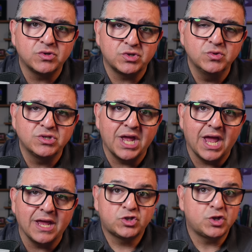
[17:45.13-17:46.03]

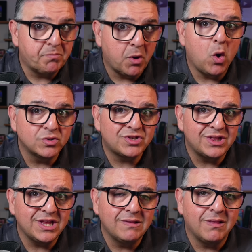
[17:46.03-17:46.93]
Tuesday,
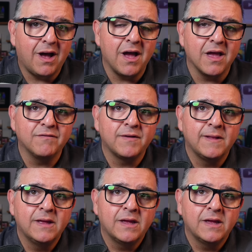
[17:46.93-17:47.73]
supposedly live.